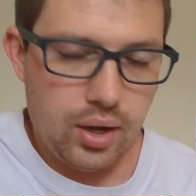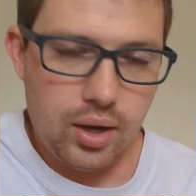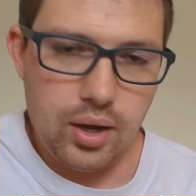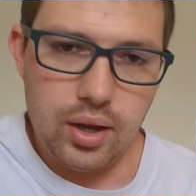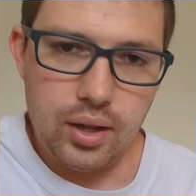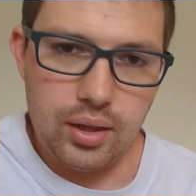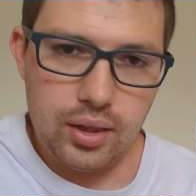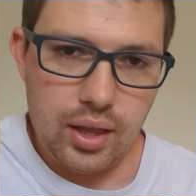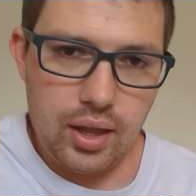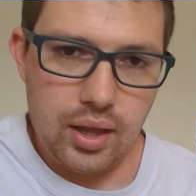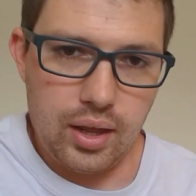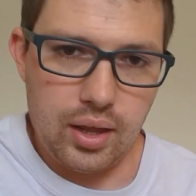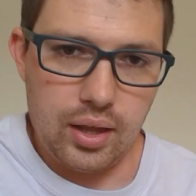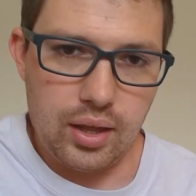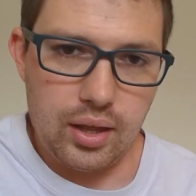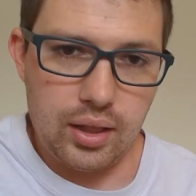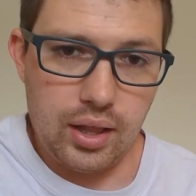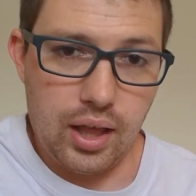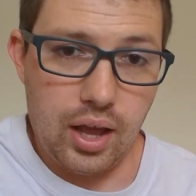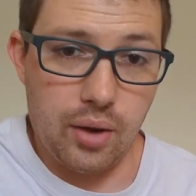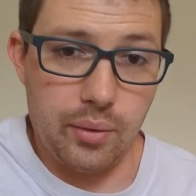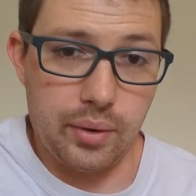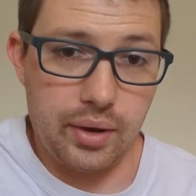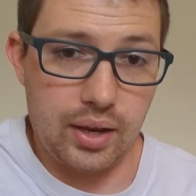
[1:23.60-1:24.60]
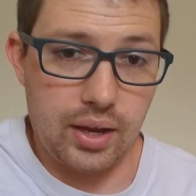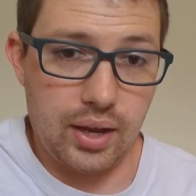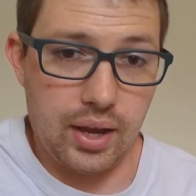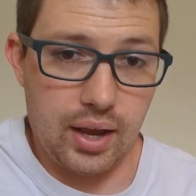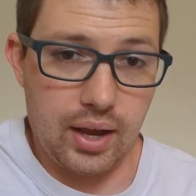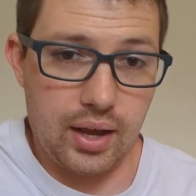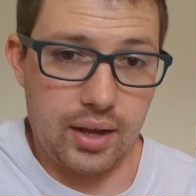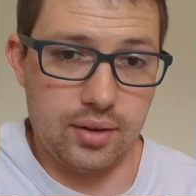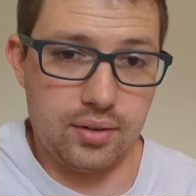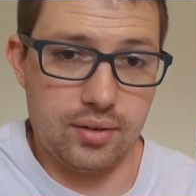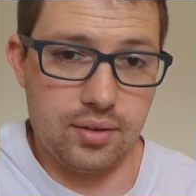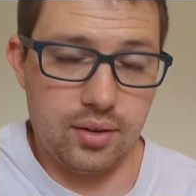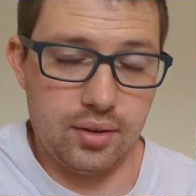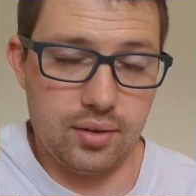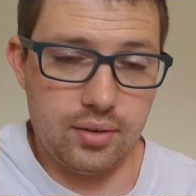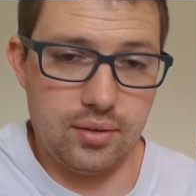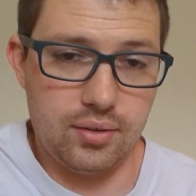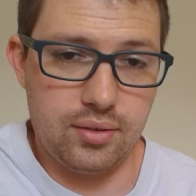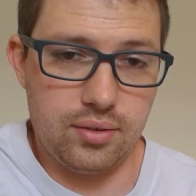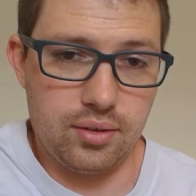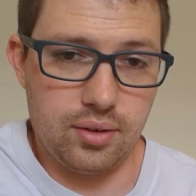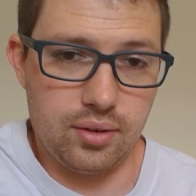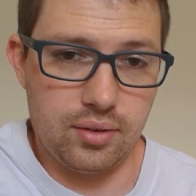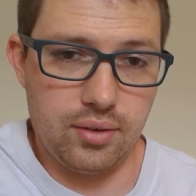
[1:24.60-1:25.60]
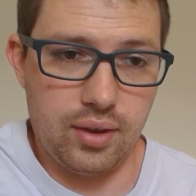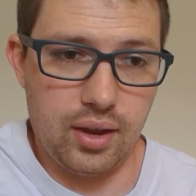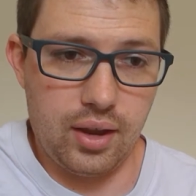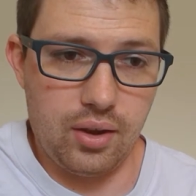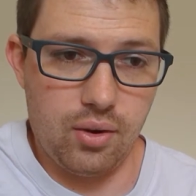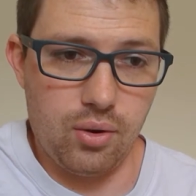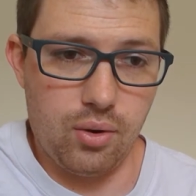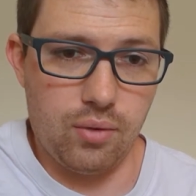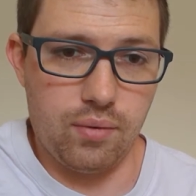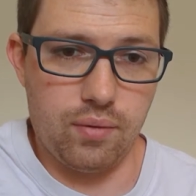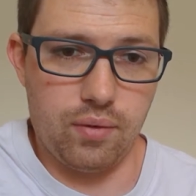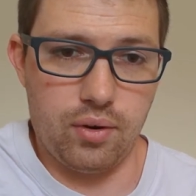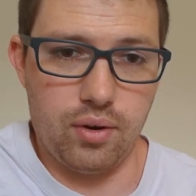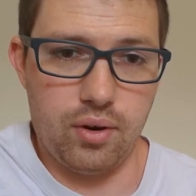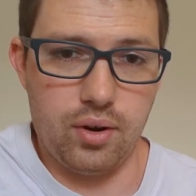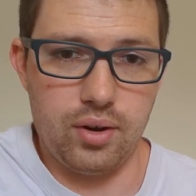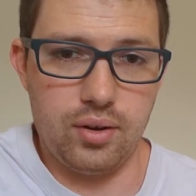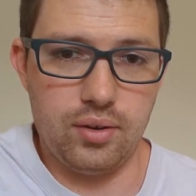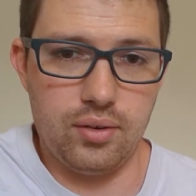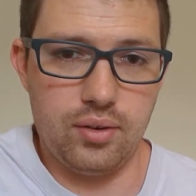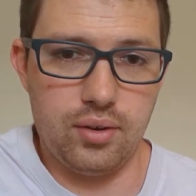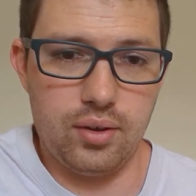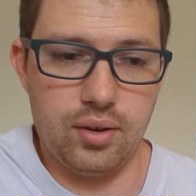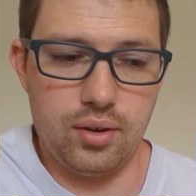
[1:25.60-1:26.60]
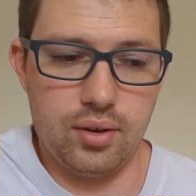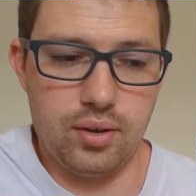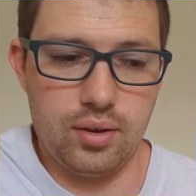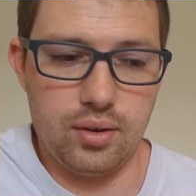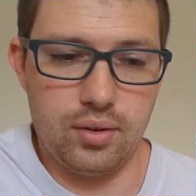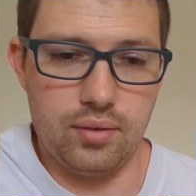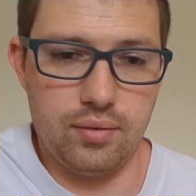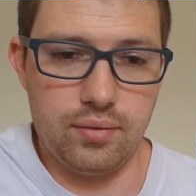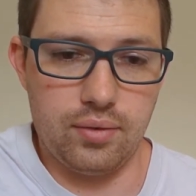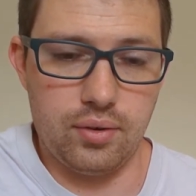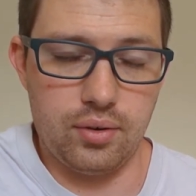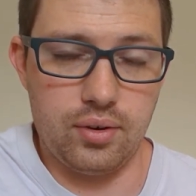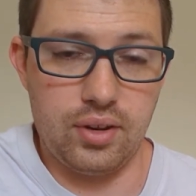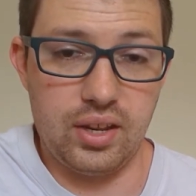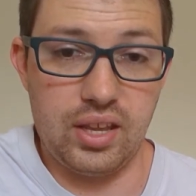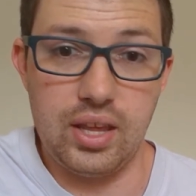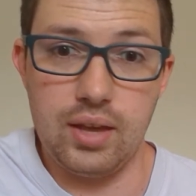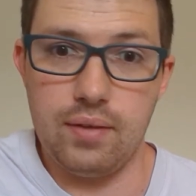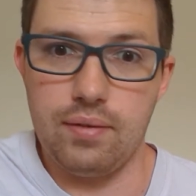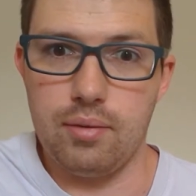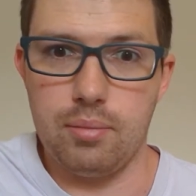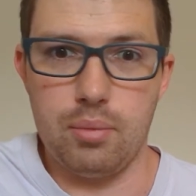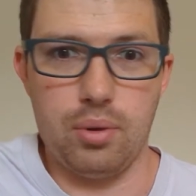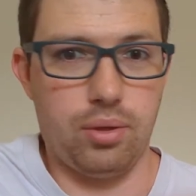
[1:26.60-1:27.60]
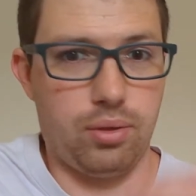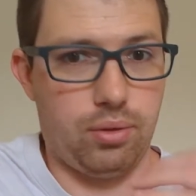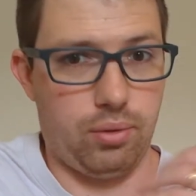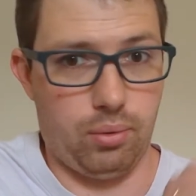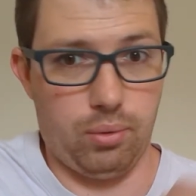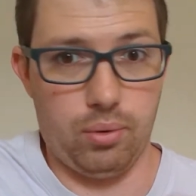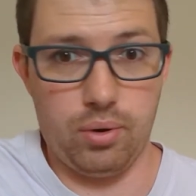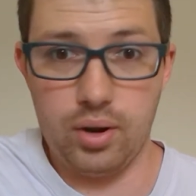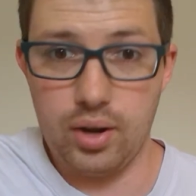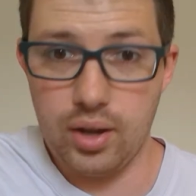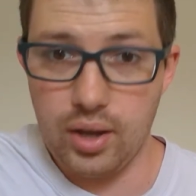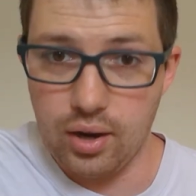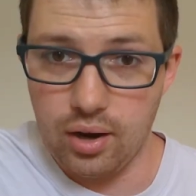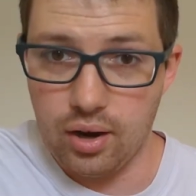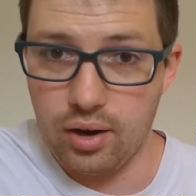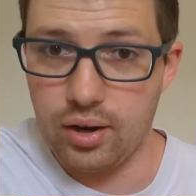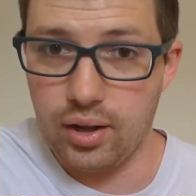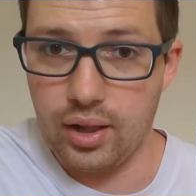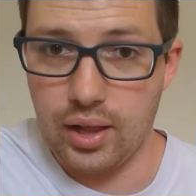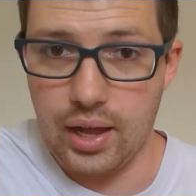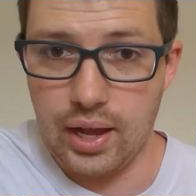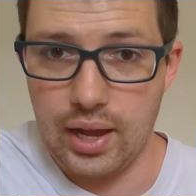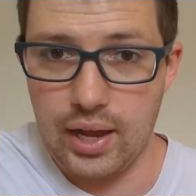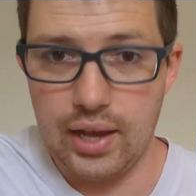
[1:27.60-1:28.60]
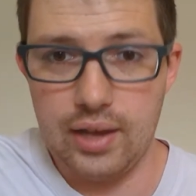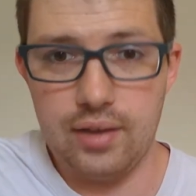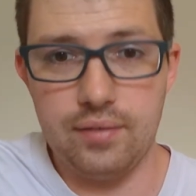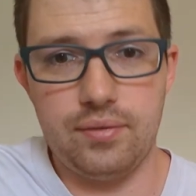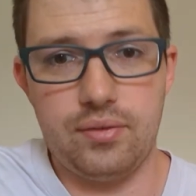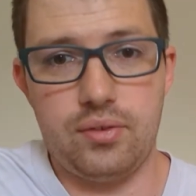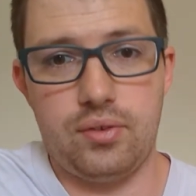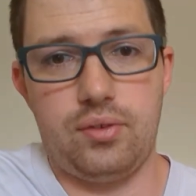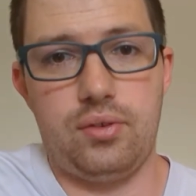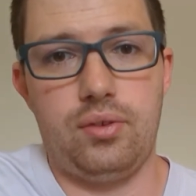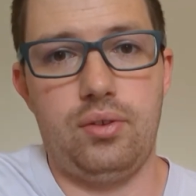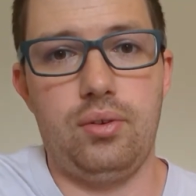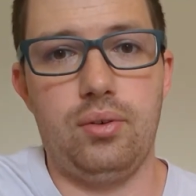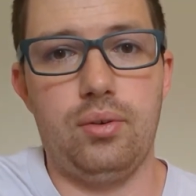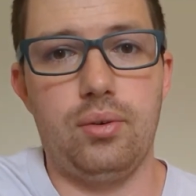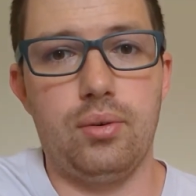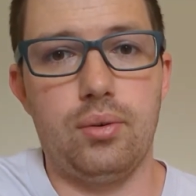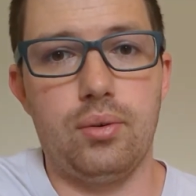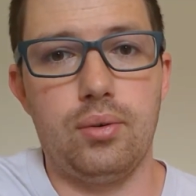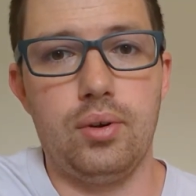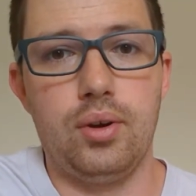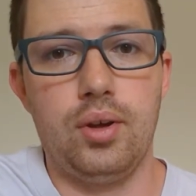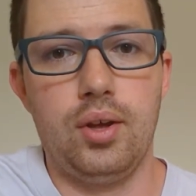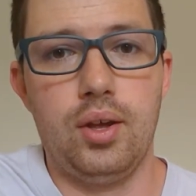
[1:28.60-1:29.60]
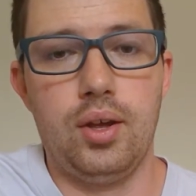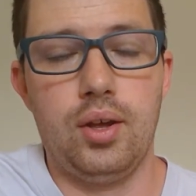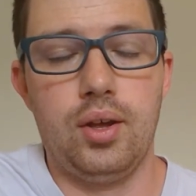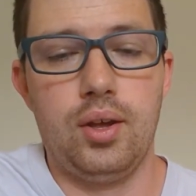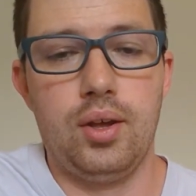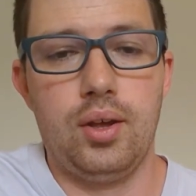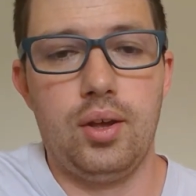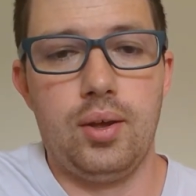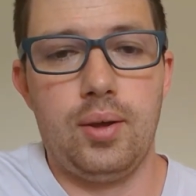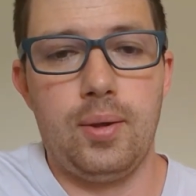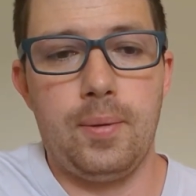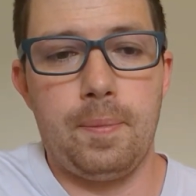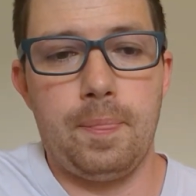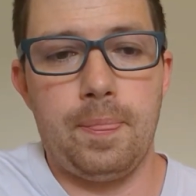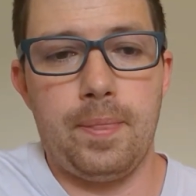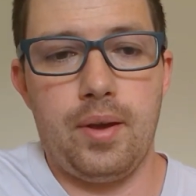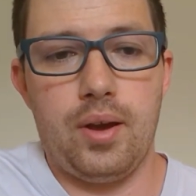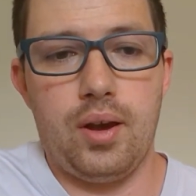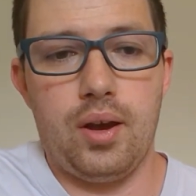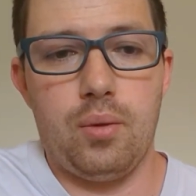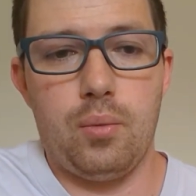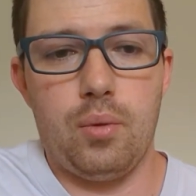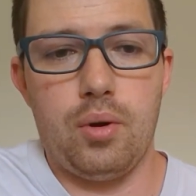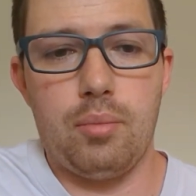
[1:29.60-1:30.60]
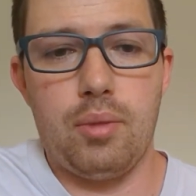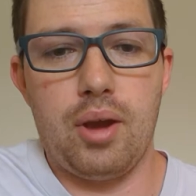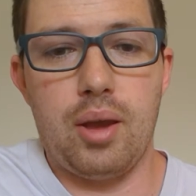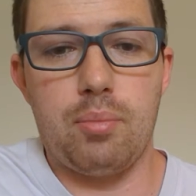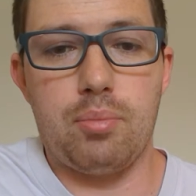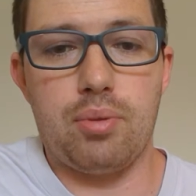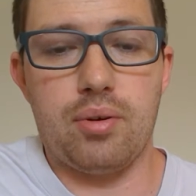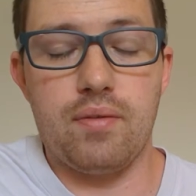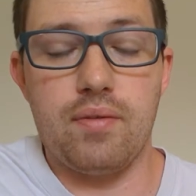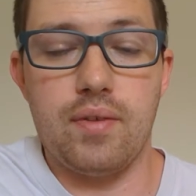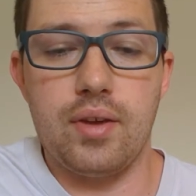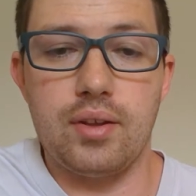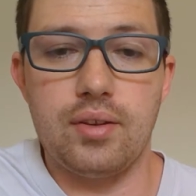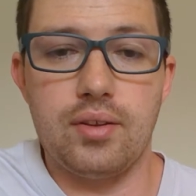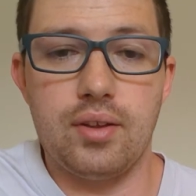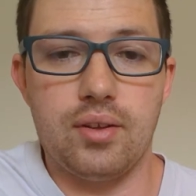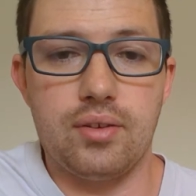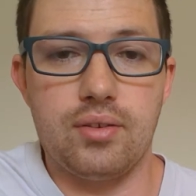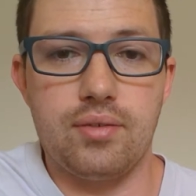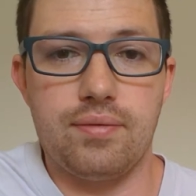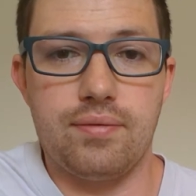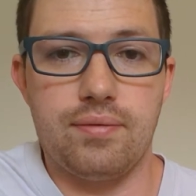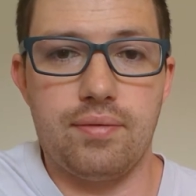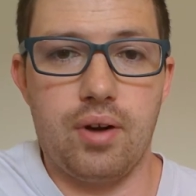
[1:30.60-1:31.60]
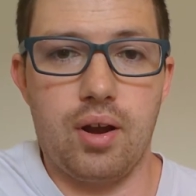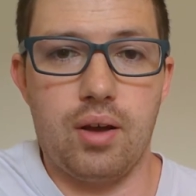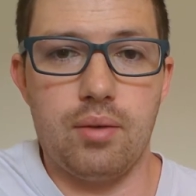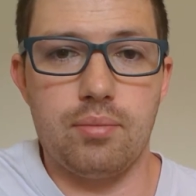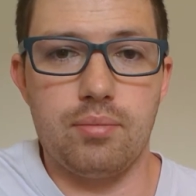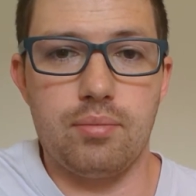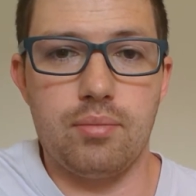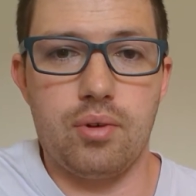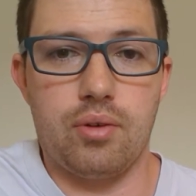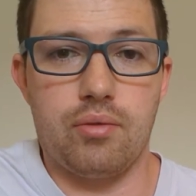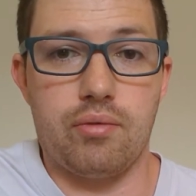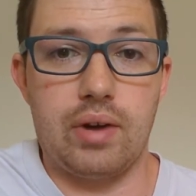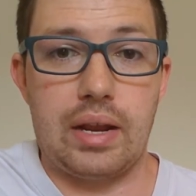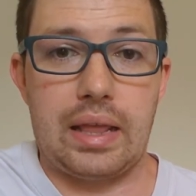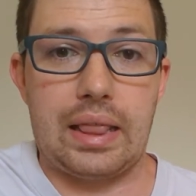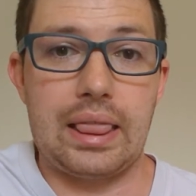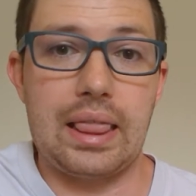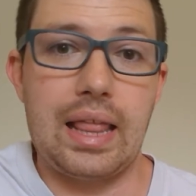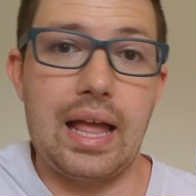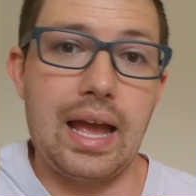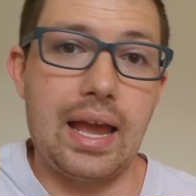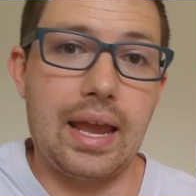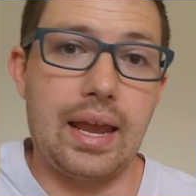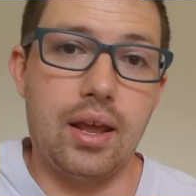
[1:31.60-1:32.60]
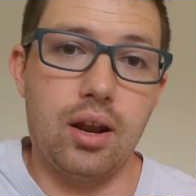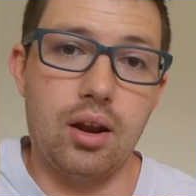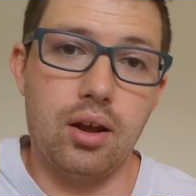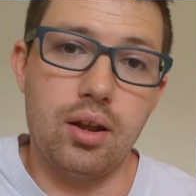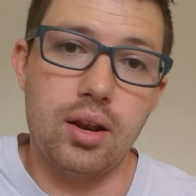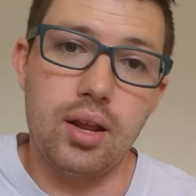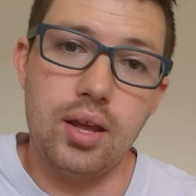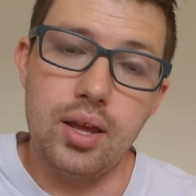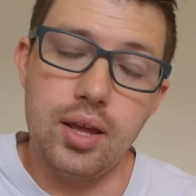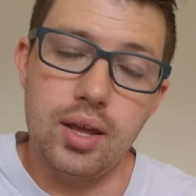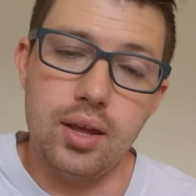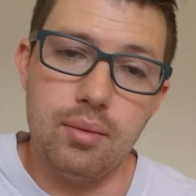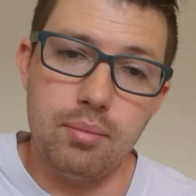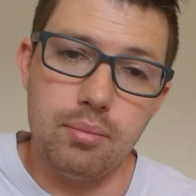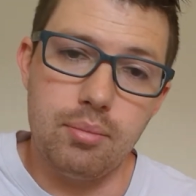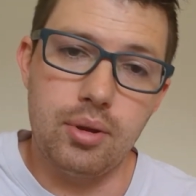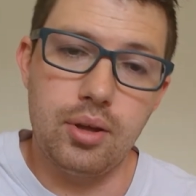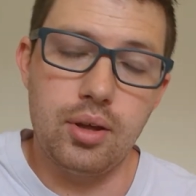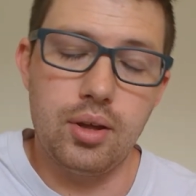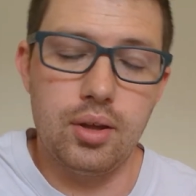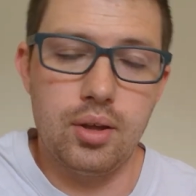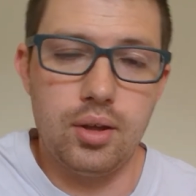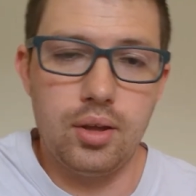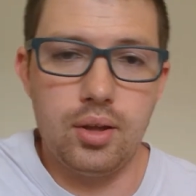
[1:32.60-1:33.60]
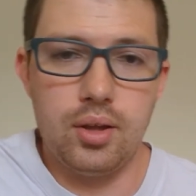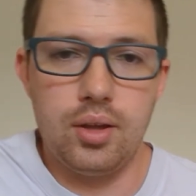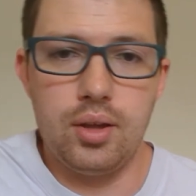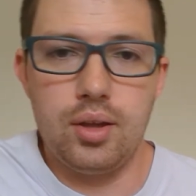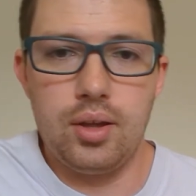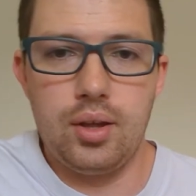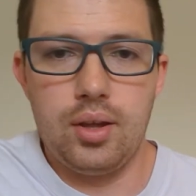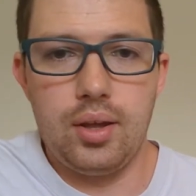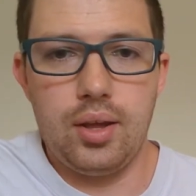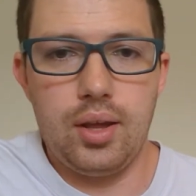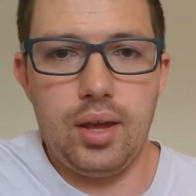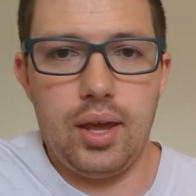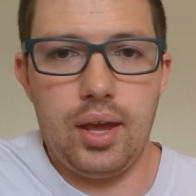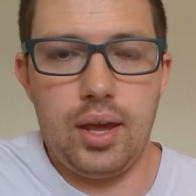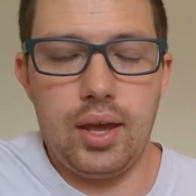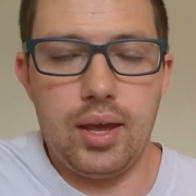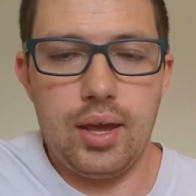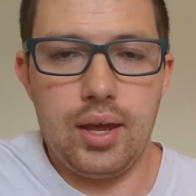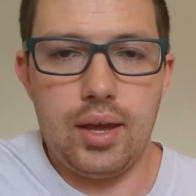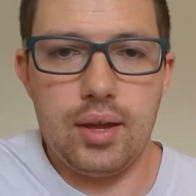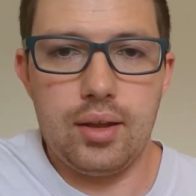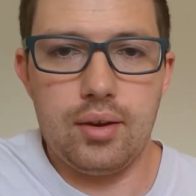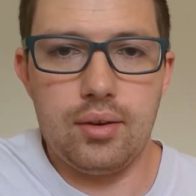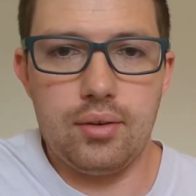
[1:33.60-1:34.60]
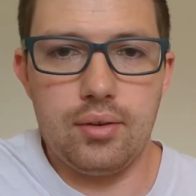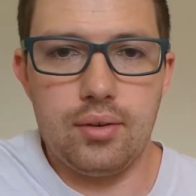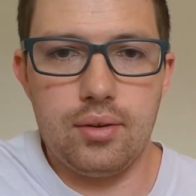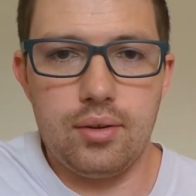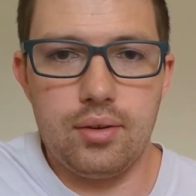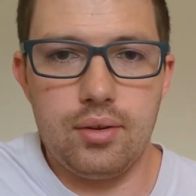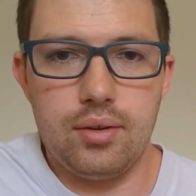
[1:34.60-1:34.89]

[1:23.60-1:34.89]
allowing God to take over and to give Him authority in our lives, to what might prevent us from relying on Him. And